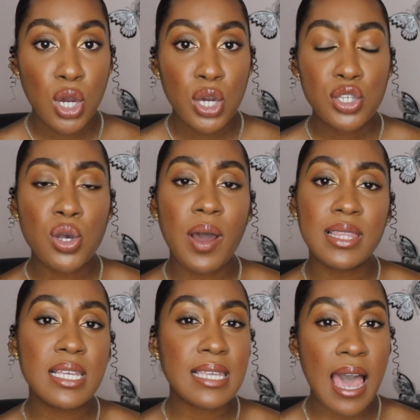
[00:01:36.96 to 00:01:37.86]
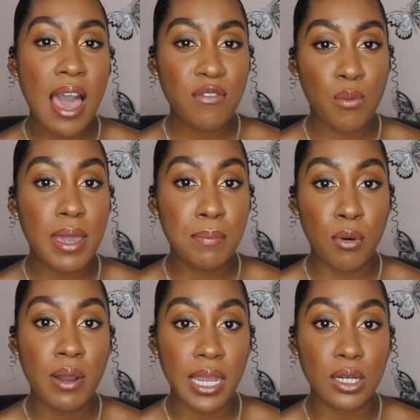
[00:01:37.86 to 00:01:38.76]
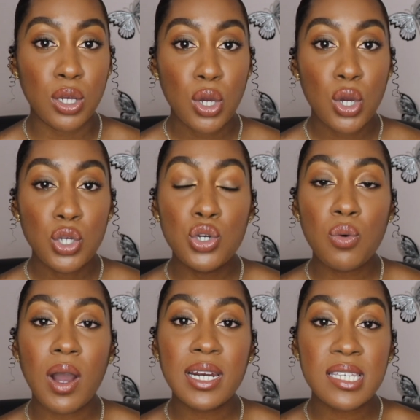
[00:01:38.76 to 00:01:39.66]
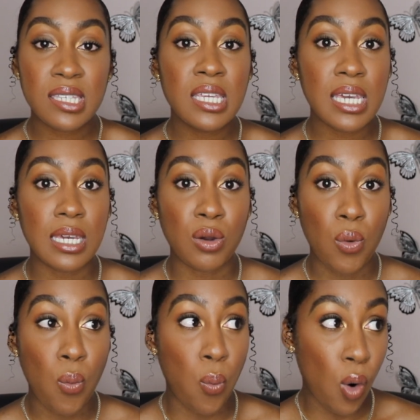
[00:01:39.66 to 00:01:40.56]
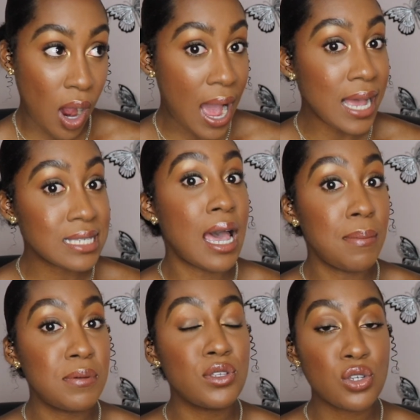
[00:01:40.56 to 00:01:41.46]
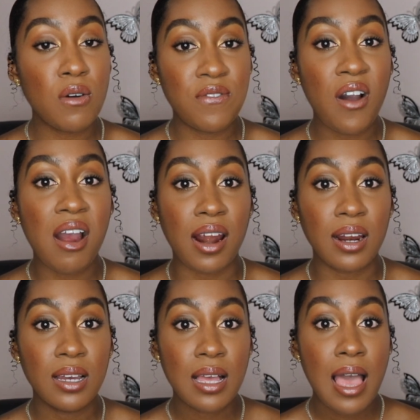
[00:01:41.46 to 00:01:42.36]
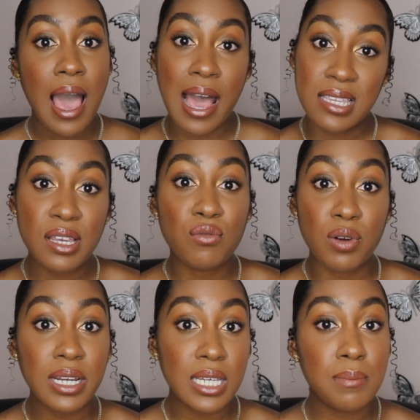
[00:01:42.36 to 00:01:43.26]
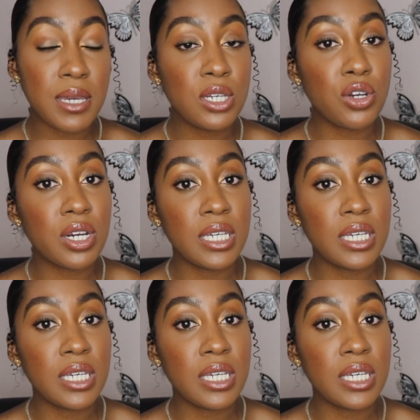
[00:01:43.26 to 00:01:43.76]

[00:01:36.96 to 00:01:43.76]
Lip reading: So at this halfway point, you want to see what has happened so far. Has it really been your